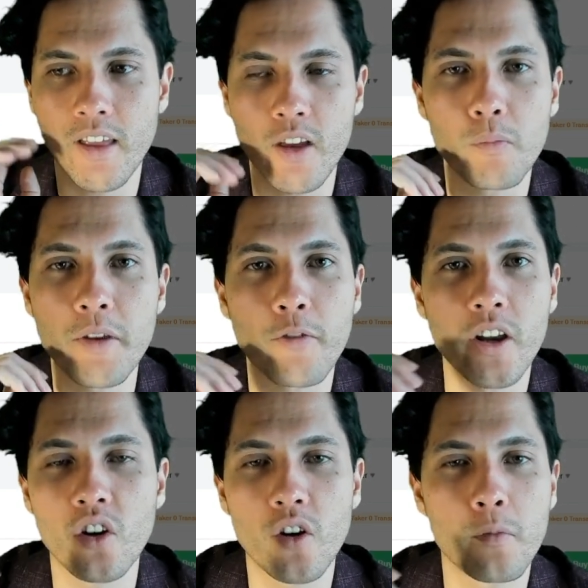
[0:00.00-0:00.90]
it'll be
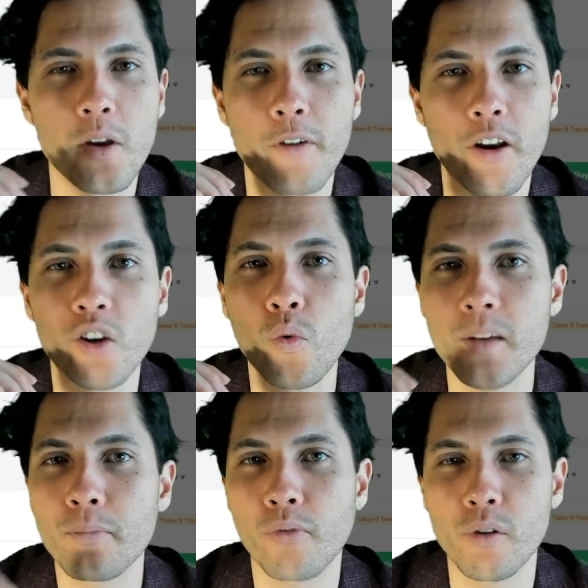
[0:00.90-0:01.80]
a very
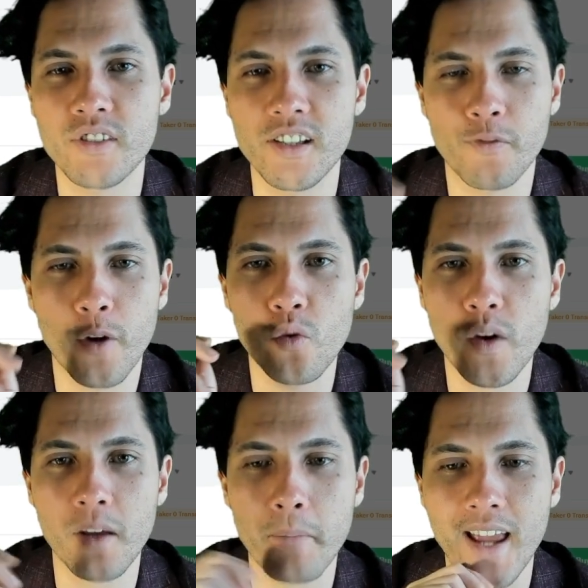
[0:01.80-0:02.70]
quick process, very
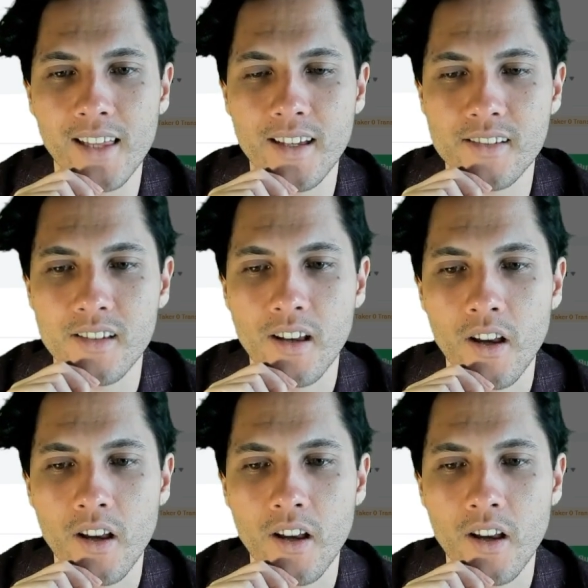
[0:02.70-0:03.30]
quick and painless.